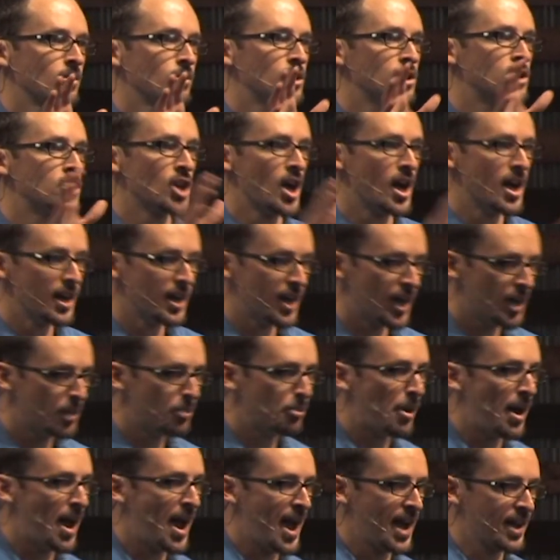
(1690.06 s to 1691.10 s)
When John
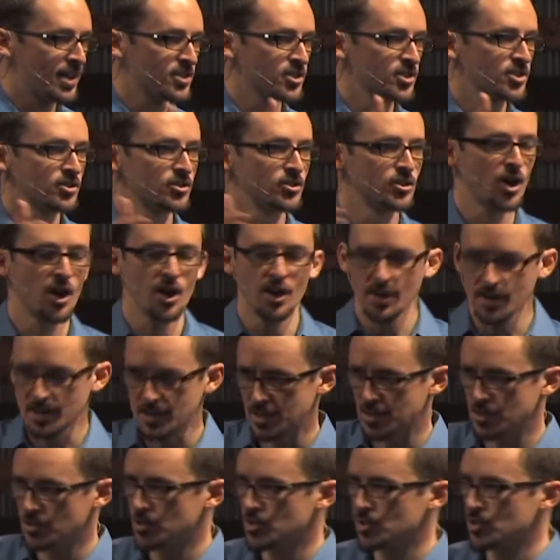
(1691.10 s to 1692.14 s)
unpacks
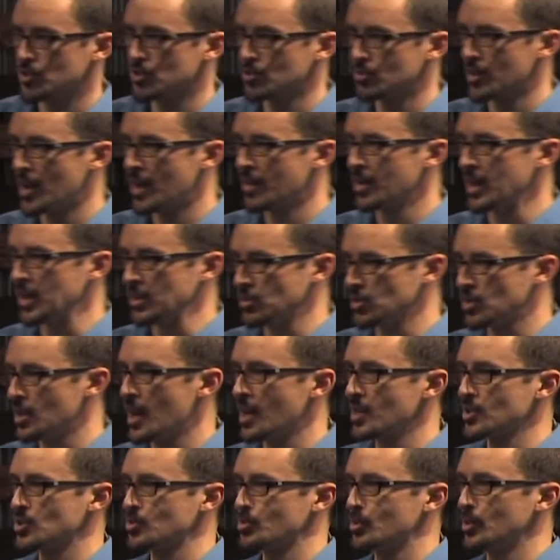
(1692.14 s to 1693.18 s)
darkness throughout his
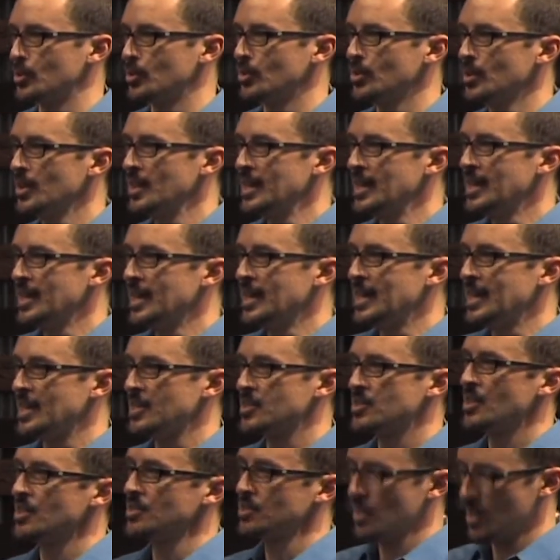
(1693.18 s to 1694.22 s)
gospel,
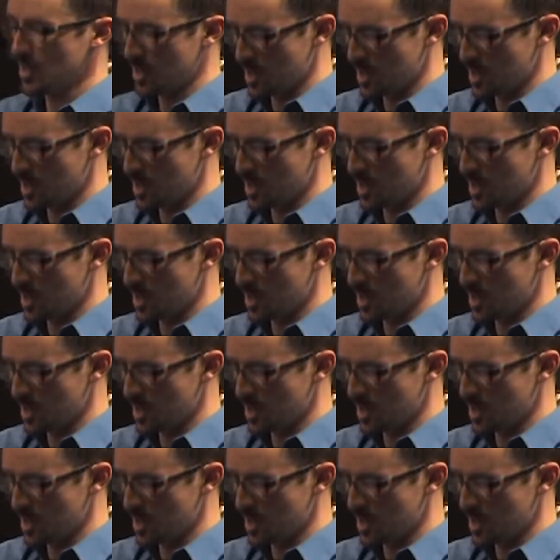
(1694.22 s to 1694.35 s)
he's not